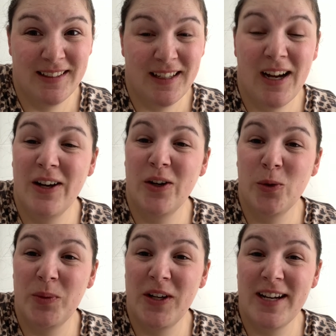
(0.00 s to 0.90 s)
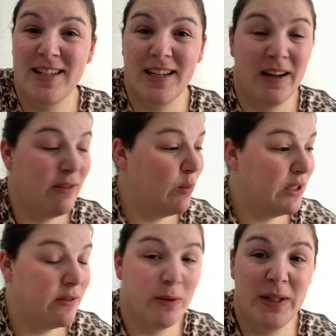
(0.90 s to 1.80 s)
I hope you guys have a
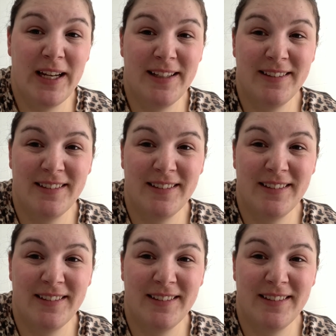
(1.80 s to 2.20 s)
wonderful weekend.